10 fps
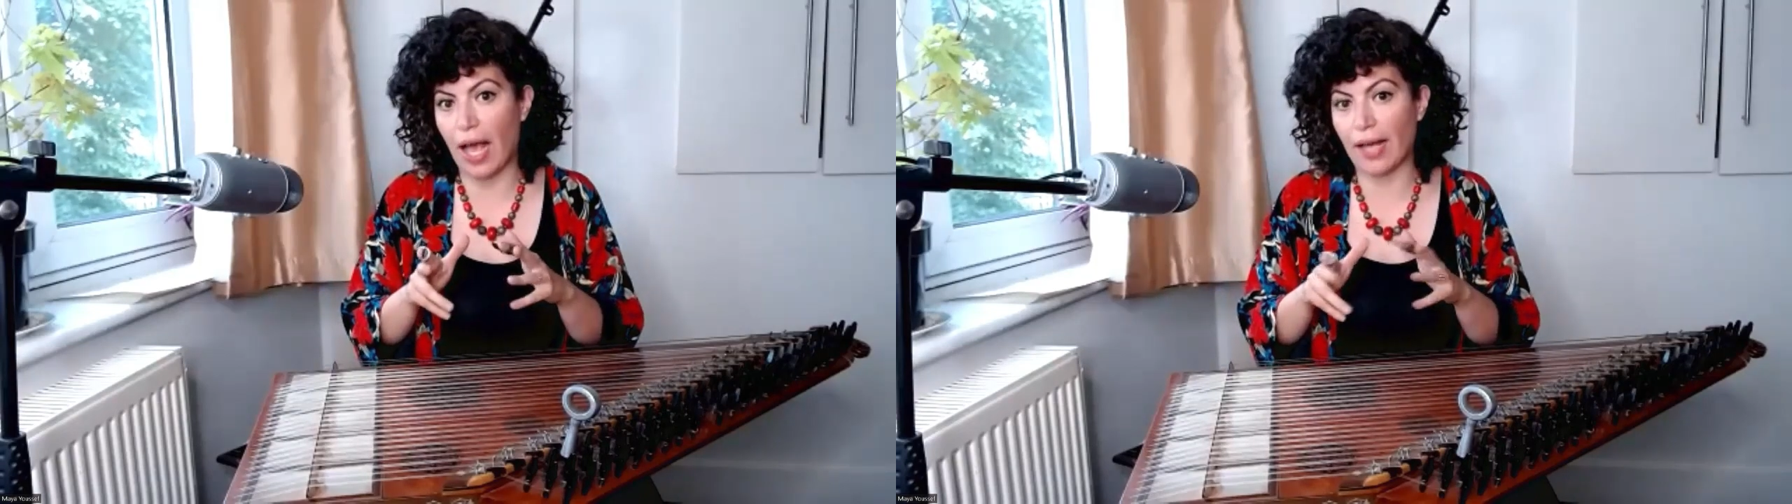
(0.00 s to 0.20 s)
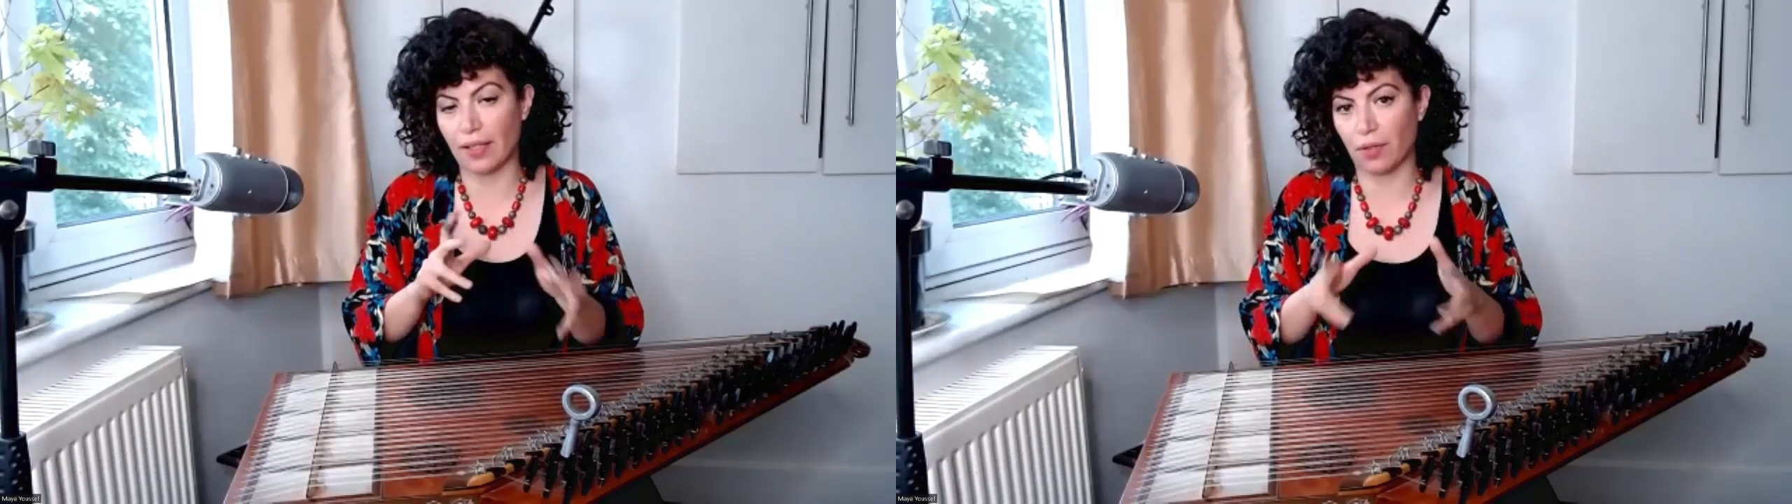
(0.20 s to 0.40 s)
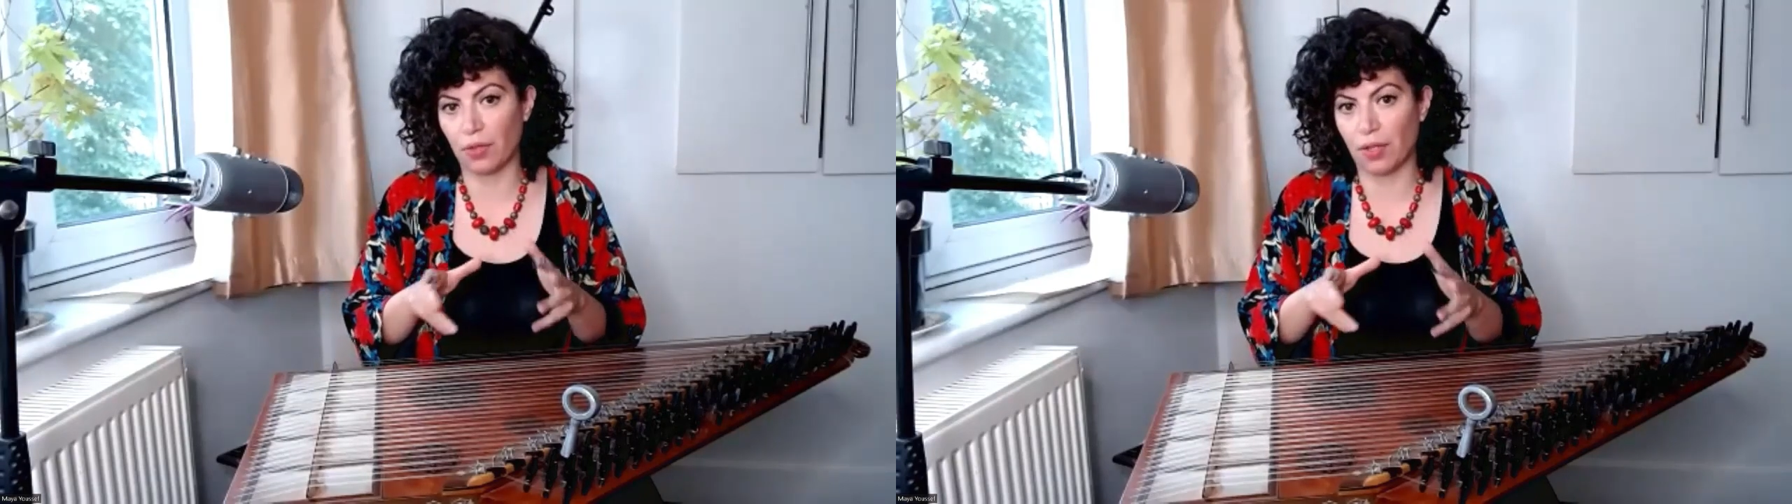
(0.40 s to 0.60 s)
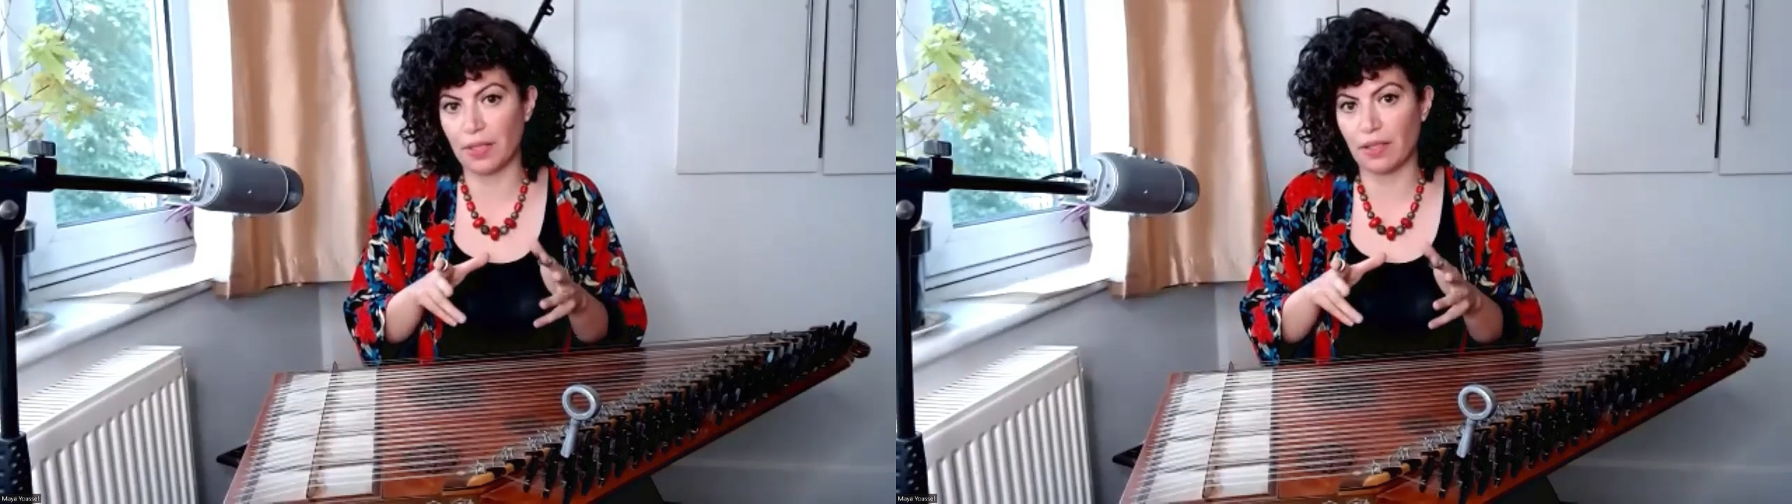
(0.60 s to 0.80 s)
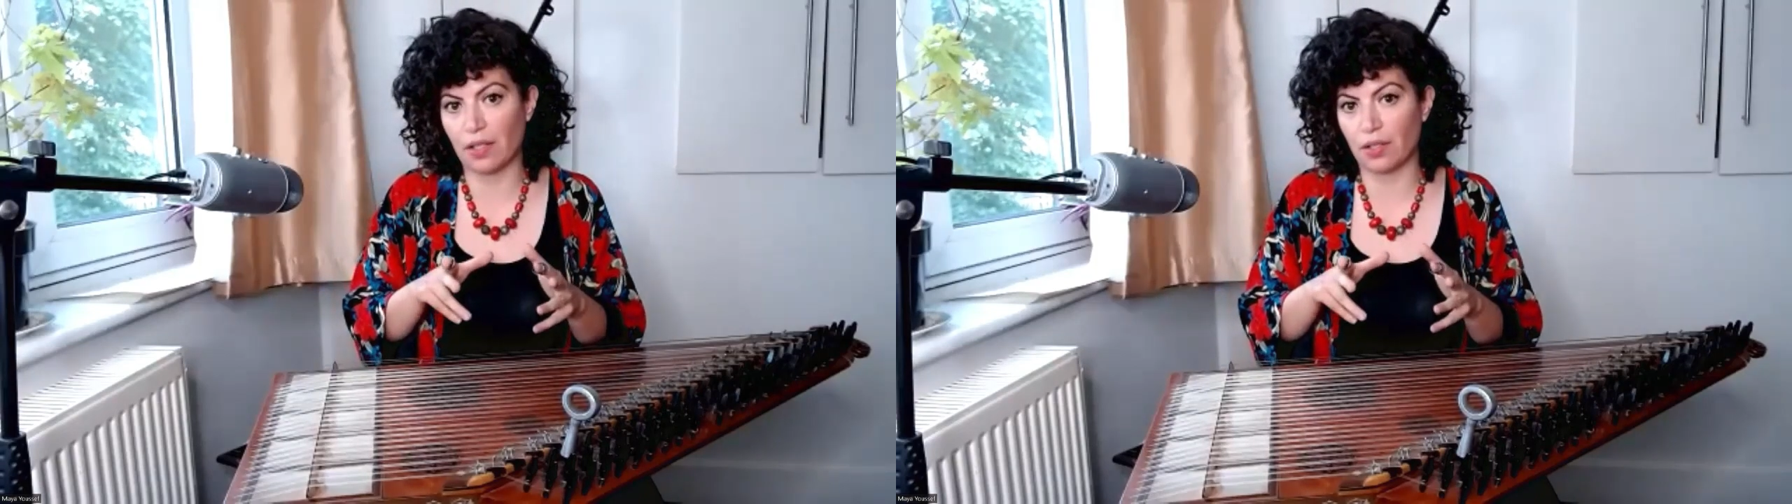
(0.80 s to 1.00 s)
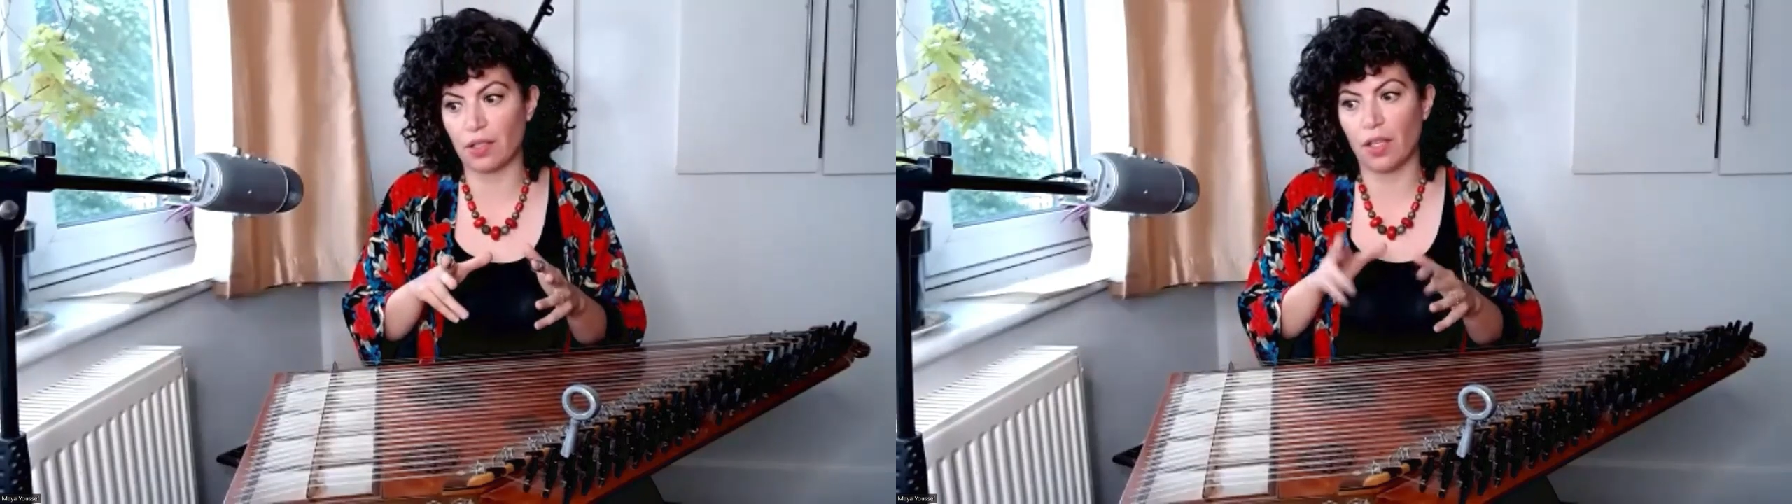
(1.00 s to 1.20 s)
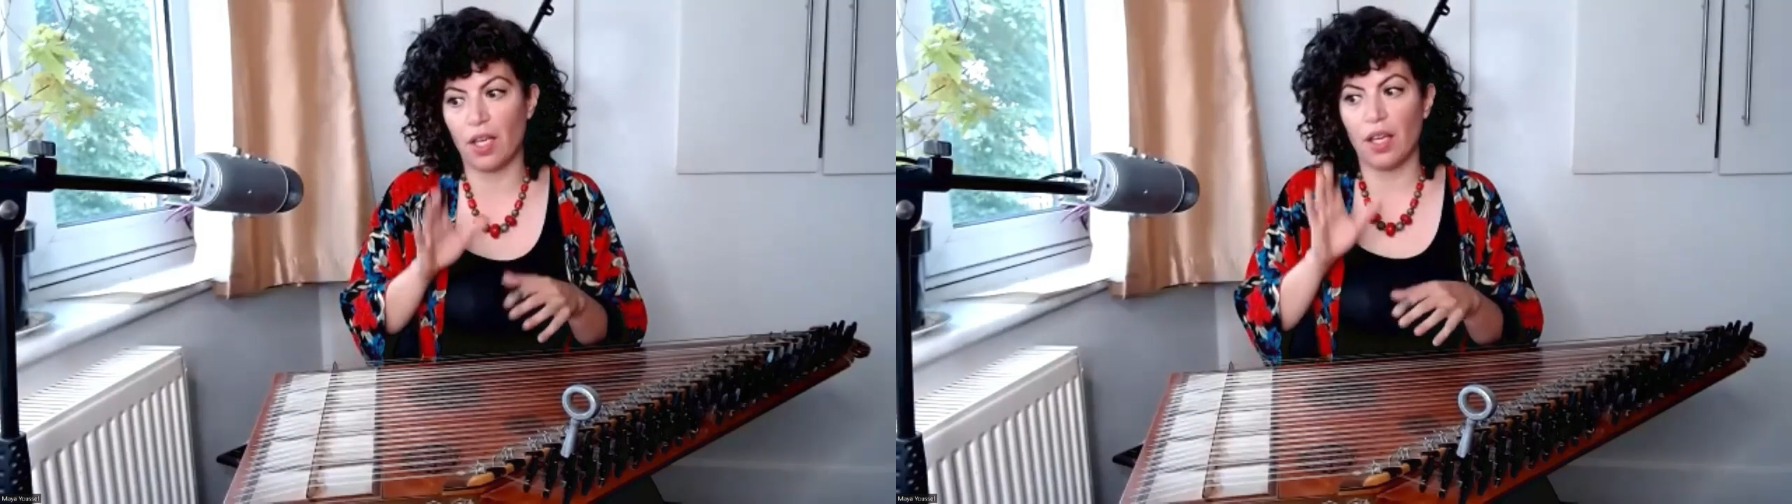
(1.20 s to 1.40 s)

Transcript: adding ornamentation.